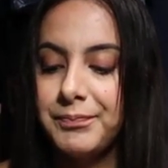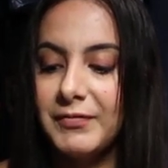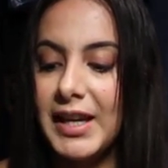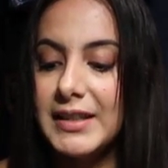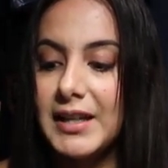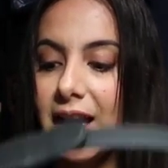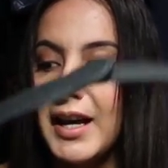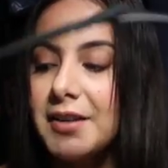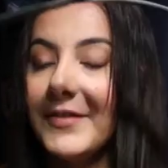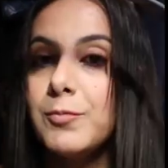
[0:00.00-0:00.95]
and
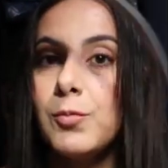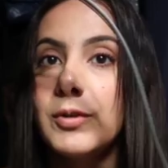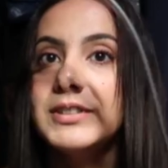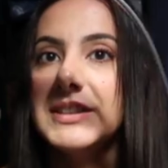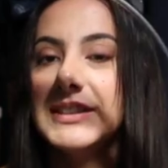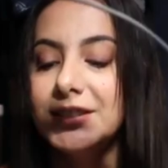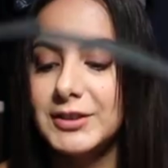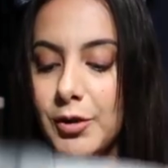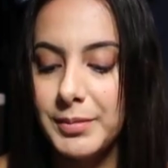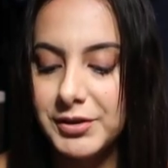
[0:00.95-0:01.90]
I've worn this
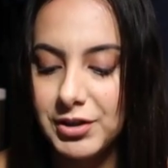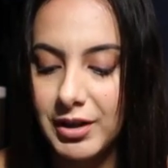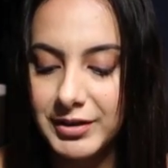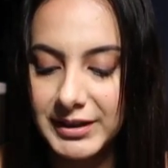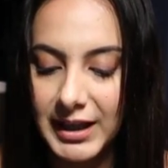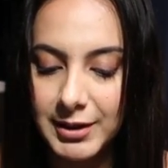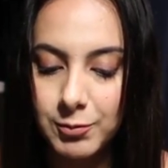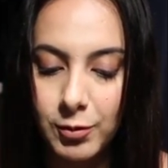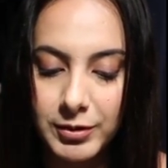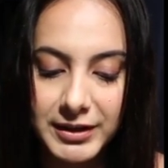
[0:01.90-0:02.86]
so much already. I
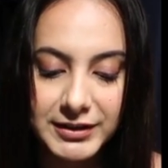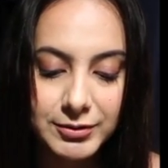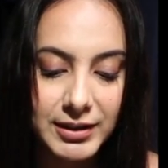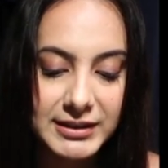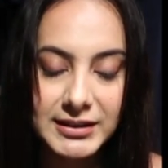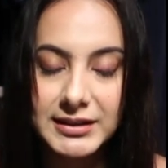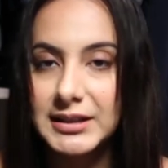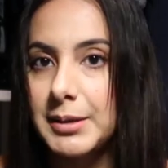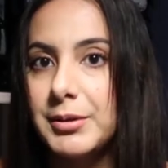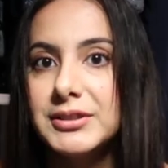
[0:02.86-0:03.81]
wore it the rest of the
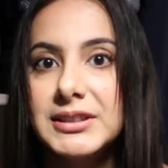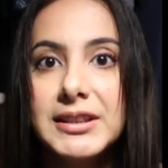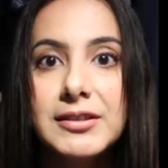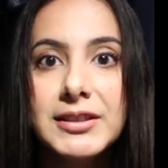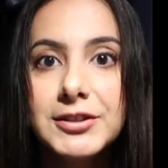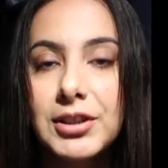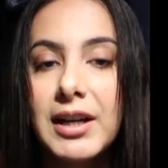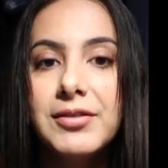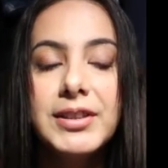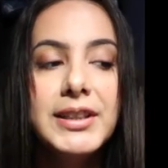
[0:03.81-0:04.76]
time I was in Italy
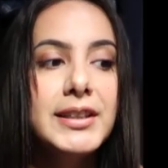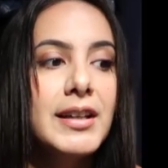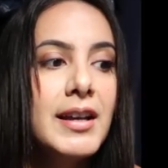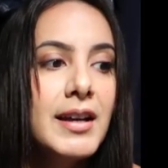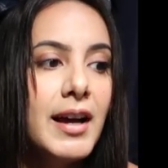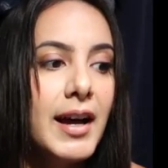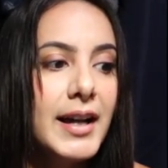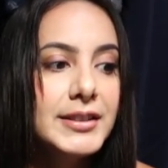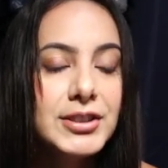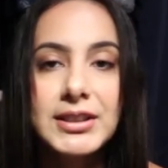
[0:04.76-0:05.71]
traveling.
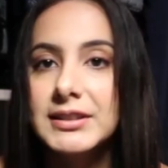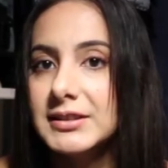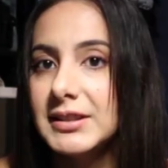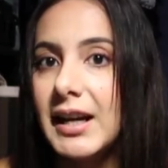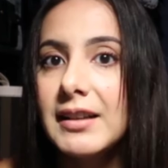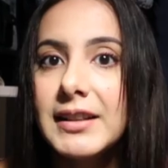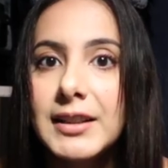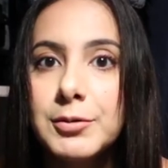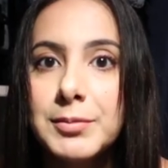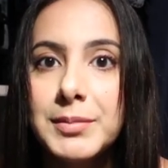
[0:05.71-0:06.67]
I took it to
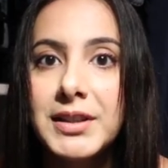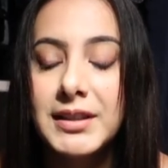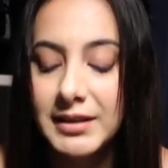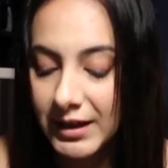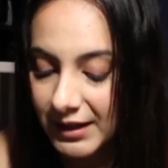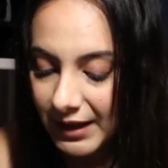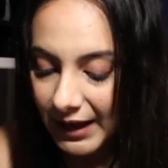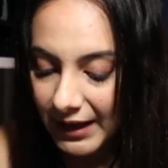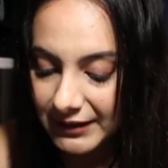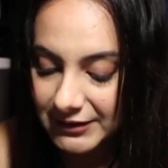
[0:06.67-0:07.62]
Thailand with me,
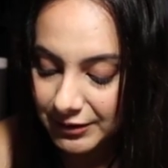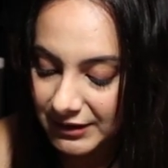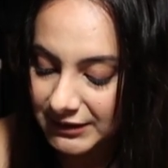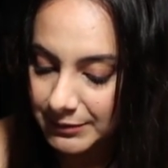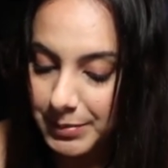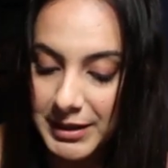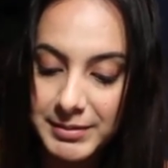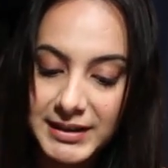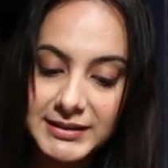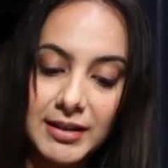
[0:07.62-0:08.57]
and so this
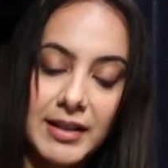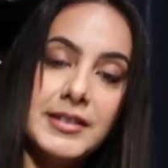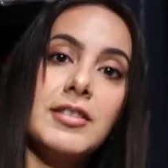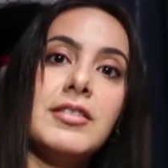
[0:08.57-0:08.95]
baby has gotten a